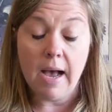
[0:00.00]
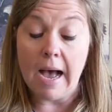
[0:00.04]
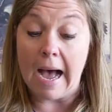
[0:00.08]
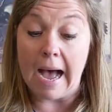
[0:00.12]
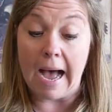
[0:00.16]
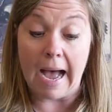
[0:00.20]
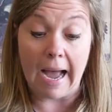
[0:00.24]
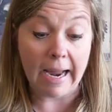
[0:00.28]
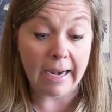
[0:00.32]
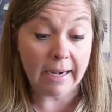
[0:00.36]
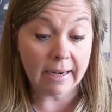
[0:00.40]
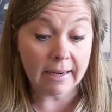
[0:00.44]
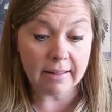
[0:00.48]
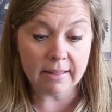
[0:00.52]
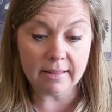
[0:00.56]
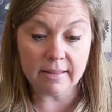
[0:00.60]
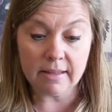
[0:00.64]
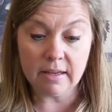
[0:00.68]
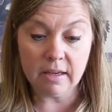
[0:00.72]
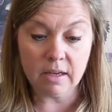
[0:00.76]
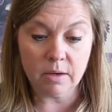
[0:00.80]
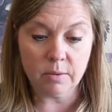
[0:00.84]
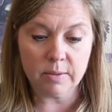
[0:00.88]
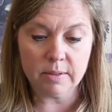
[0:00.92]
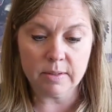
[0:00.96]
I didn't
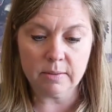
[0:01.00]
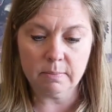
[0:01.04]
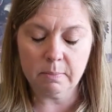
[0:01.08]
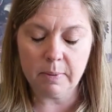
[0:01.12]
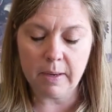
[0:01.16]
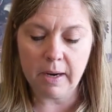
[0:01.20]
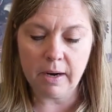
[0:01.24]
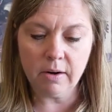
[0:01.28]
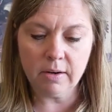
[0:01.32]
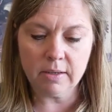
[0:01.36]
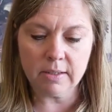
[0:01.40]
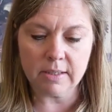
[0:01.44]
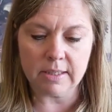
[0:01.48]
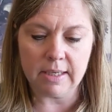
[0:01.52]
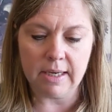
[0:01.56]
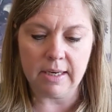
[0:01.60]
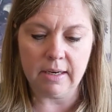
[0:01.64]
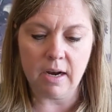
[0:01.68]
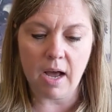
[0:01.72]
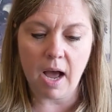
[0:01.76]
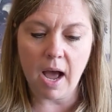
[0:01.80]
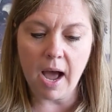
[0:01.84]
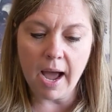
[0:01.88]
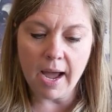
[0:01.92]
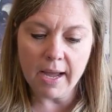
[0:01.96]
think it was
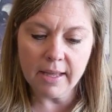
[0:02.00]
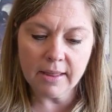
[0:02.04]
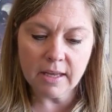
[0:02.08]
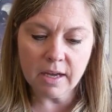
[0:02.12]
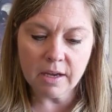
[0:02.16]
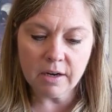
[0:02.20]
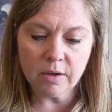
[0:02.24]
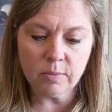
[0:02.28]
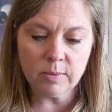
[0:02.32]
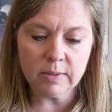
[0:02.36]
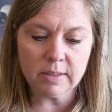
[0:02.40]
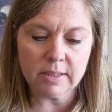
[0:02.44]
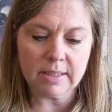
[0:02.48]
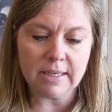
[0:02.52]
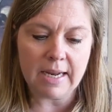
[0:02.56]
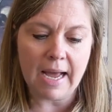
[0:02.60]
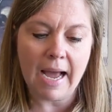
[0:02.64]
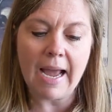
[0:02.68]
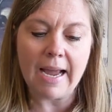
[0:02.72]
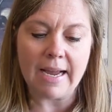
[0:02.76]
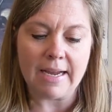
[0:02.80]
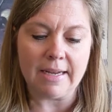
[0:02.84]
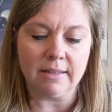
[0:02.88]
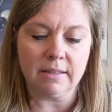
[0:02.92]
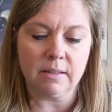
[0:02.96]
embarrassing. I thought it was
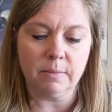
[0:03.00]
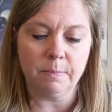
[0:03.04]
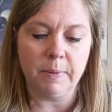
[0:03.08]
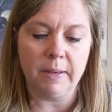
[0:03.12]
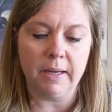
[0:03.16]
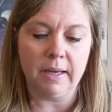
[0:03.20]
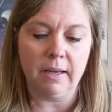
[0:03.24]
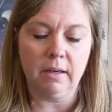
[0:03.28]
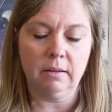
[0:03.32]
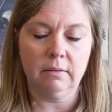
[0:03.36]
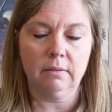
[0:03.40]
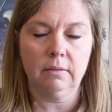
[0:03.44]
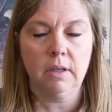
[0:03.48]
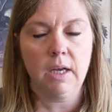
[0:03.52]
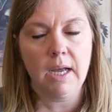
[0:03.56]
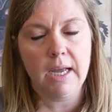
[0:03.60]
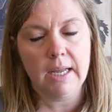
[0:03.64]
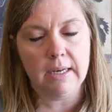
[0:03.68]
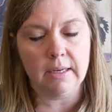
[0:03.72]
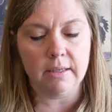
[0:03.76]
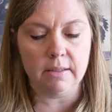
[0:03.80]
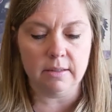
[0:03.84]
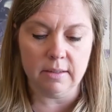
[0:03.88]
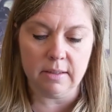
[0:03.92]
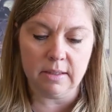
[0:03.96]
nice, but I
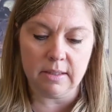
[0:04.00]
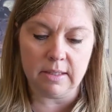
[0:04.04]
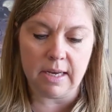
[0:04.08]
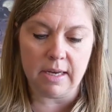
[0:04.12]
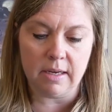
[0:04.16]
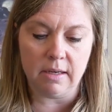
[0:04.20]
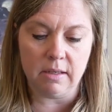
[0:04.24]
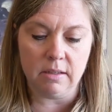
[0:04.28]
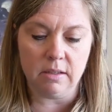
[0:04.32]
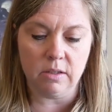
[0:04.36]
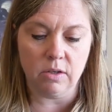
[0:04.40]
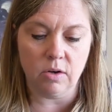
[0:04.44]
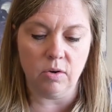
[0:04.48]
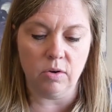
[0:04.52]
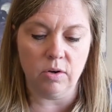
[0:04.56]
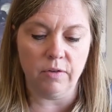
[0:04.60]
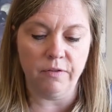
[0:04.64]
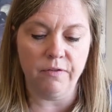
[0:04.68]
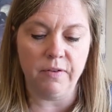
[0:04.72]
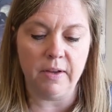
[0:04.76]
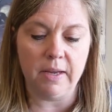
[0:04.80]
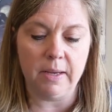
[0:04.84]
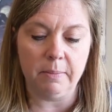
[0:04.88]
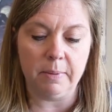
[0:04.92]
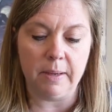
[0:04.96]
didn't say so to
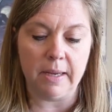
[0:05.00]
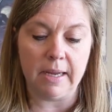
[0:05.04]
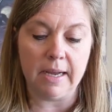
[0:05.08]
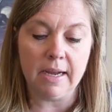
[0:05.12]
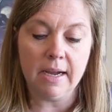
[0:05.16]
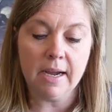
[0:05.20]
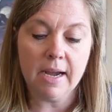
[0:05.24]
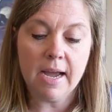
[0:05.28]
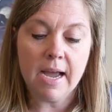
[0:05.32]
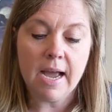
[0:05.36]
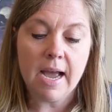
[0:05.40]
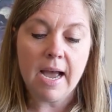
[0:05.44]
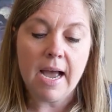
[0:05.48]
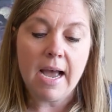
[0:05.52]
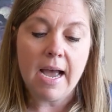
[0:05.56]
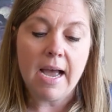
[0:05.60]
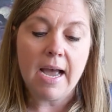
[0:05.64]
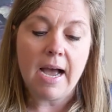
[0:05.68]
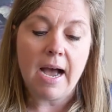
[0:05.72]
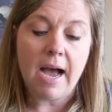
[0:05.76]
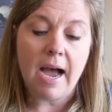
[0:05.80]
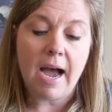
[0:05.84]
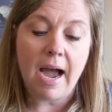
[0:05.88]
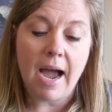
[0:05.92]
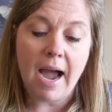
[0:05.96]
Phoebe.
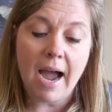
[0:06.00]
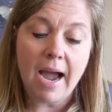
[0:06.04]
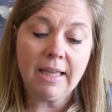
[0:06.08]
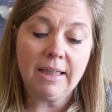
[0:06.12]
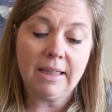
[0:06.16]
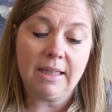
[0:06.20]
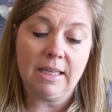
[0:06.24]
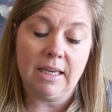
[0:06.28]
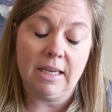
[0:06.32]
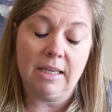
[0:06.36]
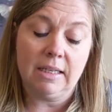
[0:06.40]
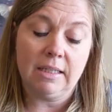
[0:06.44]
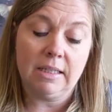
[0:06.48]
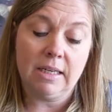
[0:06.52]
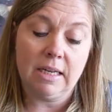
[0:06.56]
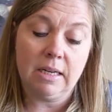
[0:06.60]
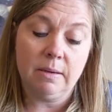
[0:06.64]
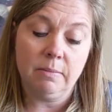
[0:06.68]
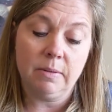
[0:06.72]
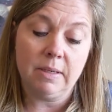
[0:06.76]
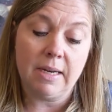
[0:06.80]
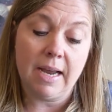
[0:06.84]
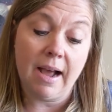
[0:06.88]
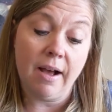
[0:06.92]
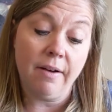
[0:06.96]
I think
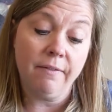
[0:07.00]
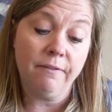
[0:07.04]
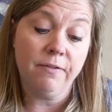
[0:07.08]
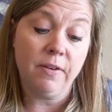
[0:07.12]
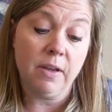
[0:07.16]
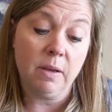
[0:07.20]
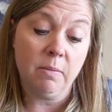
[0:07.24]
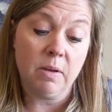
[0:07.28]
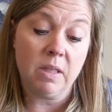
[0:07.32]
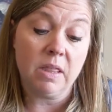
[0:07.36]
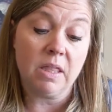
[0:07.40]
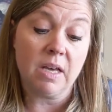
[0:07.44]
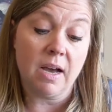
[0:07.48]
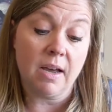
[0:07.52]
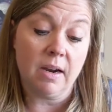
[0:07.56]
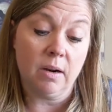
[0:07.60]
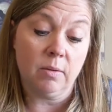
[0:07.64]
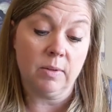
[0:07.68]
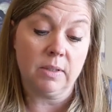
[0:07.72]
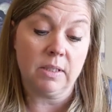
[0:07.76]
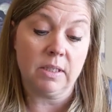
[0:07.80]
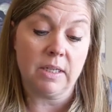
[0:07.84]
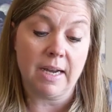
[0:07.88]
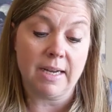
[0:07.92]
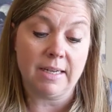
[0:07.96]
deep down Phoebe thought it
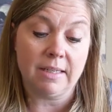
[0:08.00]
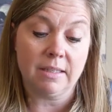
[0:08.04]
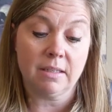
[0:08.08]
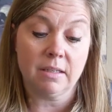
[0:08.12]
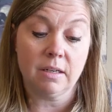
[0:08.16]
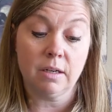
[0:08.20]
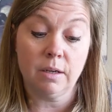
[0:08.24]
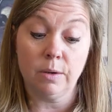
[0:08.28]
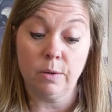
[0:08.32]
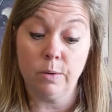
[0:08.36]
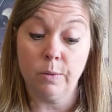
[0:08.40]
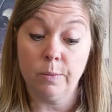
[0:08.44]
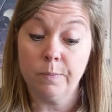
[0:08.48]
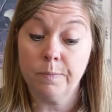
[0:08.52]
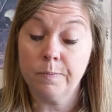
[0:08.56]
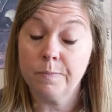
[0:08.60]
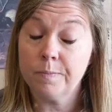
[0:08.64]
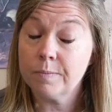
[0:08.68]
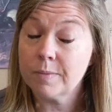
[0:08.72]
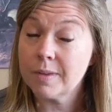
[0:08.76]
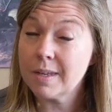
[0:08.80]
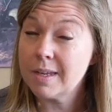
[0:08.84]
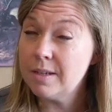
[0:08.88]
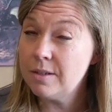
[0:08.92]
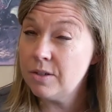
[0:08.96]
was nice too,
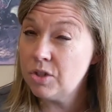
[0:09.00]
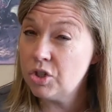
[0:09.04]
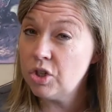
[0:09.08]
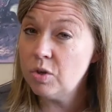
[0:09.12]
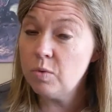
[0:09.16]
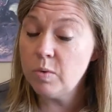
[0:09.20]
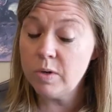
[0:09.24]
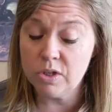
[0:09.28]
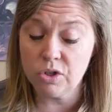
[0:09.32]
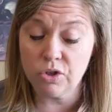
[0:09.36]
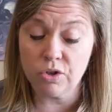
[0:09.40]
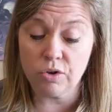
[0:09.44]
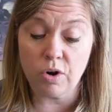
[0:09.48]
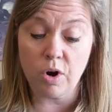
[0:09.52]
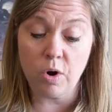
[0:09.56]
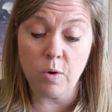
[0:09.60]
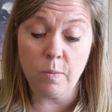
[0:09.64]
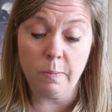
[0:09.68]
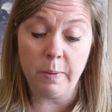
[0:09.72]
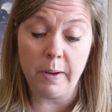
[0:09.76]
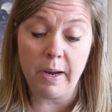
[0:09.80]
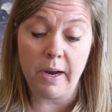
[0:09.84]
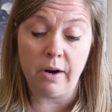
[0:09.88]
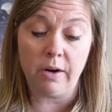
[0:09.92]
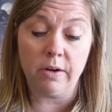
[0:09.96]
and she wished her
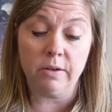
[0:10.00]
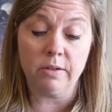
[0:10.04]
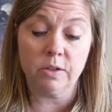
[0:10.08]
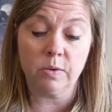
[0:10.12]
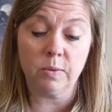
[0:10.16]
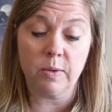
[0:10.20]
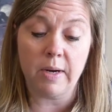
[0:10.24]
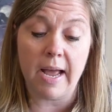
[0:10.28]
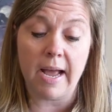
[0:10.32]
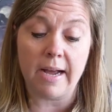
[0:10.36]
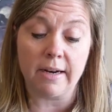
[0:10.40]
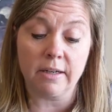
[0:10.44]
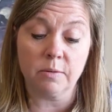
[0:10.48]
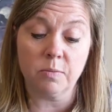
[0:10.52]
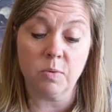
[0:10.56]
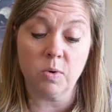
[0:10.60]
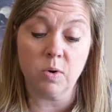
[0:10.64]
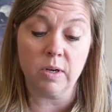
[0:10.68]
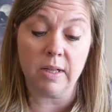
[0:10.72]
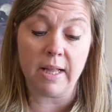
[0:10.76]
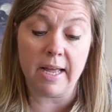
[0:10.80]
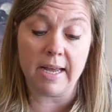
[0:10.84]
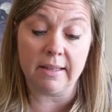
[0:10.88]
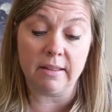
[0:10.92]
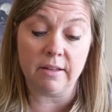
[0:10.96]
own parents would act more
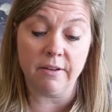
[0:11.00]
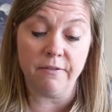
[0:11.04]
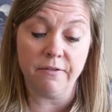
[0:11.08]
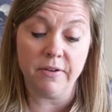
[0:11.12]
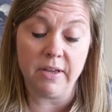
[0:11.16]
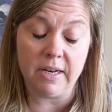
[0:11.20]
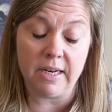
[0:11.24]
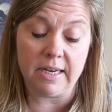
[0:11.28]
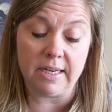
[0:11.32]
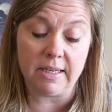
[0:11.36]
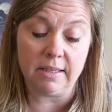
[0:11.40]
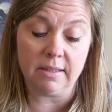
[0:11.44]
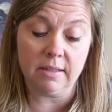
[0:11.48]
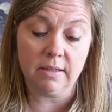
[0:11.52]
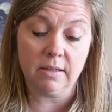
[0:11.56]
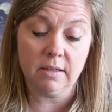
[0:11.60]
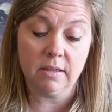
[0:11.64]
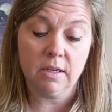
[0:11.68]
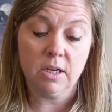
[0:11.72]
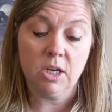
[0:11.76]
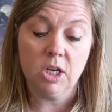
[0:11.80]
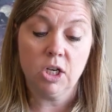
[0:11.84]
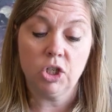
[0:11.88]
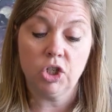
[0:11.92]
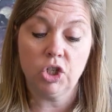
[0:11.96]
like the Finneys.
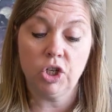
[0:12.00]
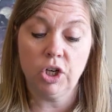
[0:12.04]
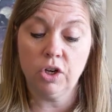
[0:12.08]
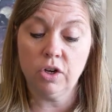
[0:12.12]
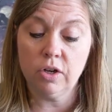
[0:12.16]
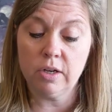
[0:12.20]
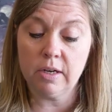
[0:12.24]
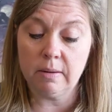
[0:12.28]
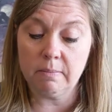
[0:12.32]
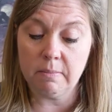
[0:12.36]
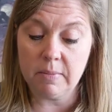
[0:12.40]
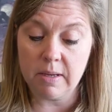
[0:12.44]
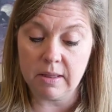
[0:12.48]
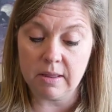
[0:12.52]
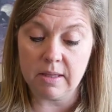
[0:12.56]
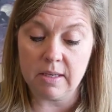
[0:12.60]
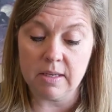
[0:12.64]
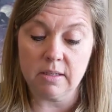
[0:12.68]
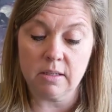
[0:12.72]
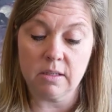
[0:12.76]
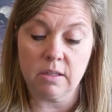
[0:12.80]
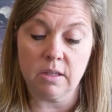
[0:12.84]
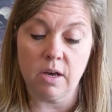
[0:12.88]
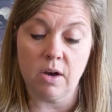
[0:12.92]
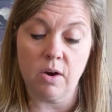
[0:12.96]
She couldn't admit
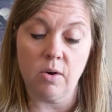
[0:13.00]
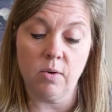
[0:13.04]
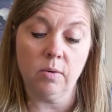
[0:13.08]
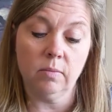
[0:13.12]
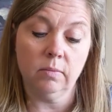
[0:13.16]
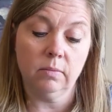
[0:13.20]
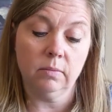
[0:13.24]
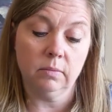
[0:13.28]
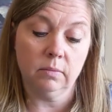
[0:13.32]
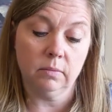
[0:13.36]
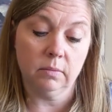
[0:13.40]
this, though.